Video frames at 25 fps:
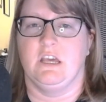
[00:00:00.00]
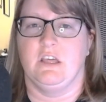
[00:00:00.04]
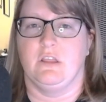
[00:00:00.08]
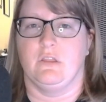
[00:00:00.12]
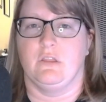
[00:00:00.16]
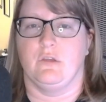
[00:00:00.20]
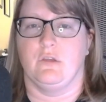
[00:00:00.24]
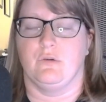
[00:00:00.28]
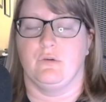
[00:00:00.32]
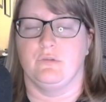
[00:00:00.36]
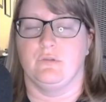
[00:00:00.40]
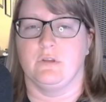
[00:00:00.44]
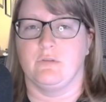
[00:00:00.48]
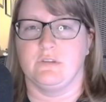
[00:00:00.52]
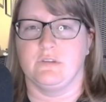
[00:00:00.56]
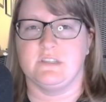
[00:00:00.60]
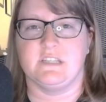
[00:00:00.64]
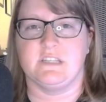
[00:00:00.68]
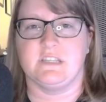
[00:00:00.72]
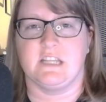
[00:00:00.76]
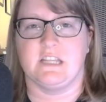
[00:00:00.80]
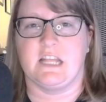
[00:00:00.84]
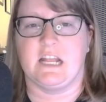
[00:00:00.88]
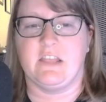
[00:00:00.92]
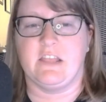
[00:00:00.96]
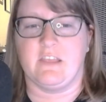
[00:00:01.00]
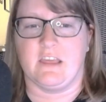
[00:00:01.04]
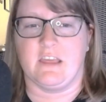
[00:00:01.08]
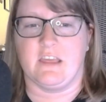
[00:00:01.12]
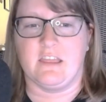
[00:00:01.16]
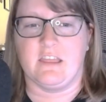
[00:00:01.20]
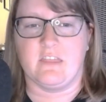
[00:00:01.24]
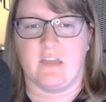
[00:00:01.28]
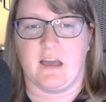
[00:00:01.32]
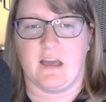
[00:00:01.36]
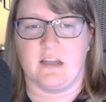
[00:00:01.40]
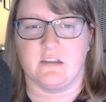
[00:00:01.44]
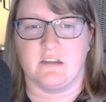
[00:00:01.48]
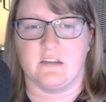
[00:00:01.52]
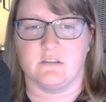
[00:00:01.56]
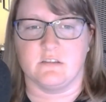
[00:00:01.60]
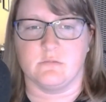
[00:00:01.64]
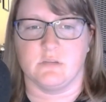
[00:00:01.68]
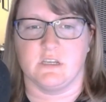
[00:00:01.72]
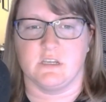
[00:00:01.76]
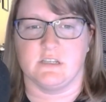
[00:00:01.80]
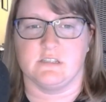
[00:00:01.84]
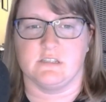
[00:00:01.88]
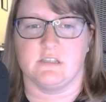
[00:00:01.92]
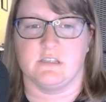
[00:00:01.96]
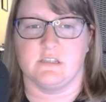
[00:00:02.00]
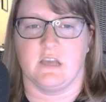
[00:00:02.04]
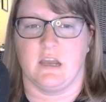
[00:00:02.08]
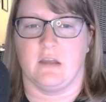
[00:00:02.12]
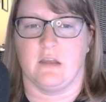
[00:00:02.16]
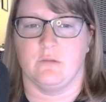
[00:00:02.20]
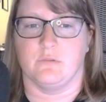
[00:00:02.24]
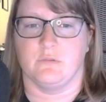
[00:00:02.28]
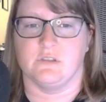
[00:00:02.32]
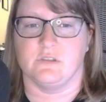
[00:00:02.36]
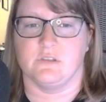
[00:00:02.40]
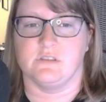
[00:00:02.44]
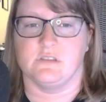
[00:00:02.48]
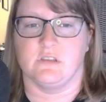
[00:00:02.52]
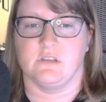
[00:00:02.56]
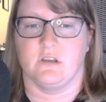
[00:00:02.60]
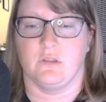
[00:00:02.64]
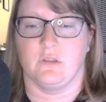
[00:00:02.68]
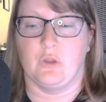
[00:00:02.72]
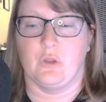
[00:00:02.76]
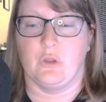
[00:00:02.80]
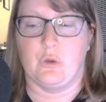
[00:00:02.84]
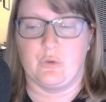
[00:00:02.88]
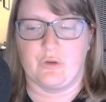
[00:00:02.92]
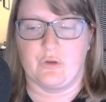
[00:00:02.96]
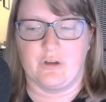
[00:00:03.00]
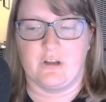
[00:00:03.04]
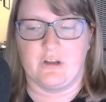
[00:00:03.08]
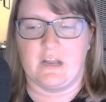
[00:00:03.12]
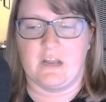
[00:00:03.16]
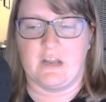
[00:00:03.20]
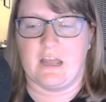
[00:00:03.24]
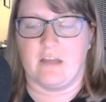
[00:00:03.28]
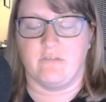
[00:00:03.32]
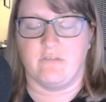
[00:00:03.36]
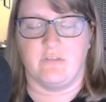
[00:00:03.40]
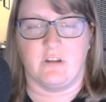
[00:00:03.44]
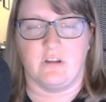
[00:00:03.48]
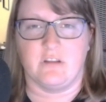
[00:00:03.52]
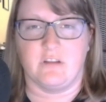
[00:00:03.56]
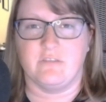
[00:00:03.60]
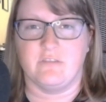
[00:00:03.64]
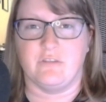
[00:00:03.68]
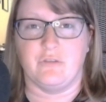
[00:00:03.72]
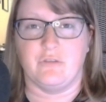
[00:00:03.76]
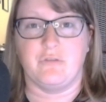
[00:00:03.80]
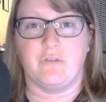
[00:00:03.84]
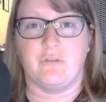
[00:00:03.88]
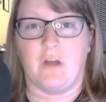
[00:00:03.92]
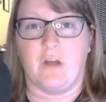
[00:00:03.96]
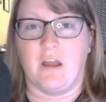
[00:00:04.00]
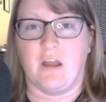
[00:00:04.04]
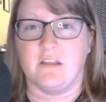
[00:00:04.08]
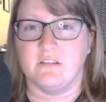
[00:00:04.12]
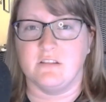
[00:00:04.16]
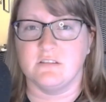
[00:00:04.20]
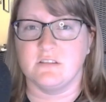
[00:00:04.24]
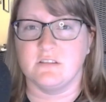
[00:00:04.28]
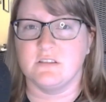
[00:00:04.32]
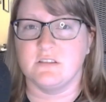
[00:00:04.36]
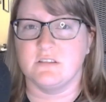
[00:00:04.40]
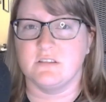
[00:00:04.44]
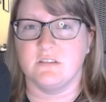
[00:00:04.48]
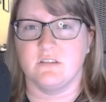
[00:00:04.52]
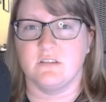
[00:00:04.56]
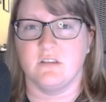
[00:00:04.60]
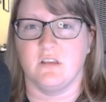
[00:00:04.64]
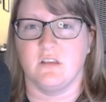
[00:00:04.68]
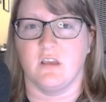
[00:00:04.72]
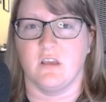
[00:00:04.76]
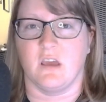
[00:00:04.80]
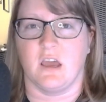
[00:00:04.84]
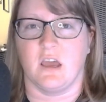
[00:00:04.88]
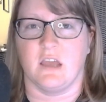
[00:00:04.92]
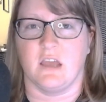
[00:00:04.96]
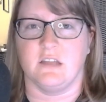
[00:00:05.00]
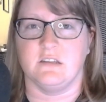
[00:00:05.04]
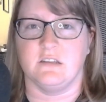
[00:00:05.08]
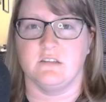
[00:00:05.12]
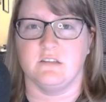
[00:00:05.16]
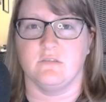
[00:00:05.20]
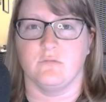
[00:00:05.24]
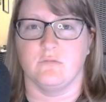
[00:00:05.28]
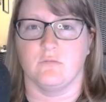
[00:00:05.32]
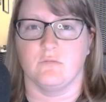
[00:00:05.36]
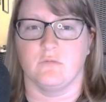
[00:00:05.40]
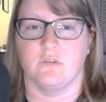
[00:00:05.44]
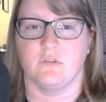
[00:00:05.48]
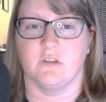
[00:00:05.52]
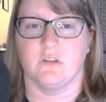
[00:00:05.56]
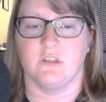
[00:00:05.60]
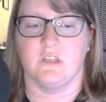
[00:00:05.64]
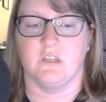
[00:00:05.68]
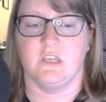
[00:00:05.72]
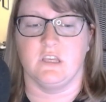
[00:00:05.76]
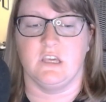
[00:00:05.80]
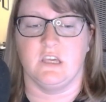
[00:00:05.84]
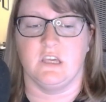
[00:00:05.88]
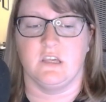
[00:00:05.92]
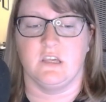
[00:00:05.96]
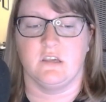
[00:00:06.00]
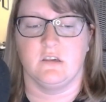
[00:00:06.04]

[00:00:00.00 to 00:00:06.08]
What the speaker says: The only reason that I think that is because I was a loner and had very few friends. I didn't really